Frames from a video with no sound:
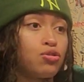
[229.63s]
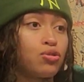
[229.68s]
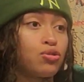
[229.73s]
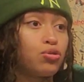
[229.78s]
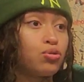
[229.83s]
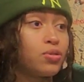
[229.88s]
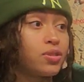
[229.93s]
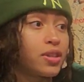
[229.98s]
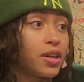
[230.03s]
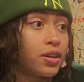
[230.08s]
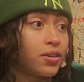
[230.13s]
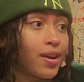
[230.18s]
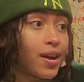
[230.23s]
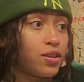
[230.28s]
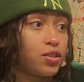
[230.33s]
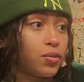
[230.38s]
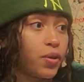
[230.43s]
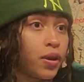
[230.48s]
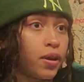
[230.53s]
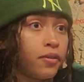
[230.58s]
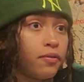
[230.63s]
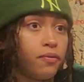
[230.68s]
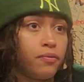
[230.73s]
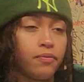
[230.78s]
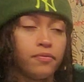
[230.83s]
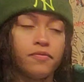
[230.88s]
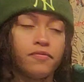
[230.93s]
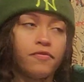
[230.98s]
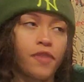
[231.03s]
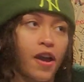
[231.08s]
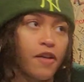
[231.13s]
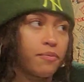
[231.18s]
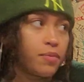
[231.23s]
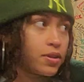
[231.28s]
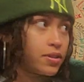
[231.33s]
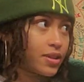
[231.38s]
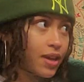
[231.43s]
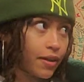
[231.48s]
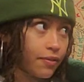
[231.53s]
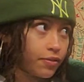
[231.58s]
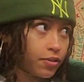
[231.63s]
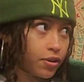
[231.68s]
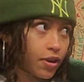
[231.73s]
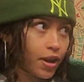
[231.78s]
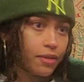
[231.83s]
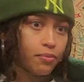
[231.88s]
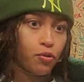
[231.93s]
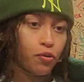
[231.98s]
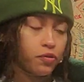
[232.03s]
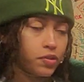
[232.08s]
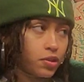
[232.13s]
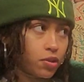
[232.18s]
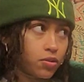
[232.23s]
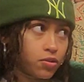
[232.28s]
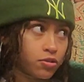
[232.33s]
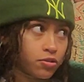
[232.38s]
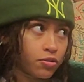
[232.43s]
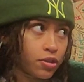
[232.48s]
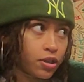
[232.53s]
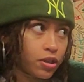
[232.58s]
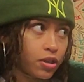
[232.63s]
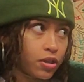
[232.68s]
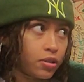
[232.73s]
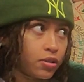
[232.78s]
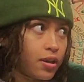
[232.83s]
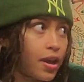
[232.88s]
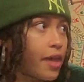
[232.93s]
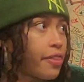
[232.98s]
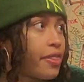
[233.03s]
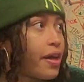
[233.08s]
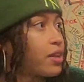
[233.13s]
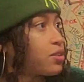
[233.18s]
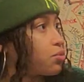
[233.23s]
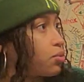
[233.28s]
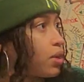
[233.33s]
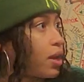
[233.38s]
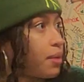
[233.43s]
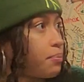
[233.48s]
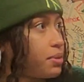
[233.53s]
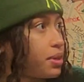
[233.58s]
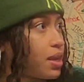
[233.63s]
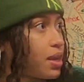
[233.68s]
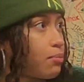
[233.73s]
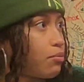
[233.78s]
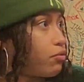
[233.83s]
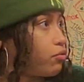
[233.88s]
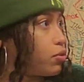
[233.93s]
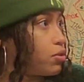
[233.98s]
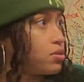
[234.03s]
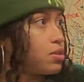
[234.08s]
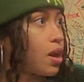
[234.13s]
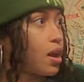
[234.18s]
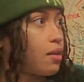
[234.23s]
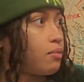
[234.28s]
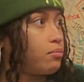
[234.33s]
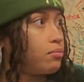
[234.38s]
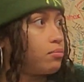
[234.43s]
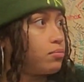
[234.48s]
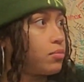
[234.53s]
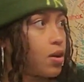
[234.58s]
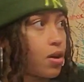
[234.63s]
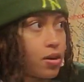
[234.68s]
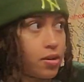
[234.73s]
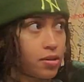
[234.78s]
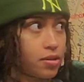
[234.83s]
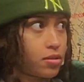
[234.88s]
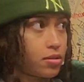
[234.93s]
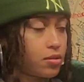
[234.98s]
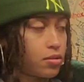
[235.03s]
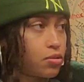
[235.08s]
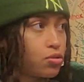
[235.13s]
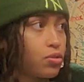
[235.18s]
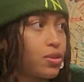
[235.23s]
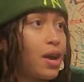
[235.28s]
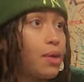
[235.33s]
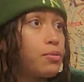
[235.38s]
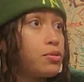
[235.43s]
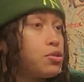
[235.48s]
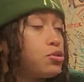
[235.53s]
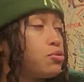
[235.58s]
So as soon as I graduated, 5 months after, I moved to Costa Rica, and that's when I became a full-time artist. So that was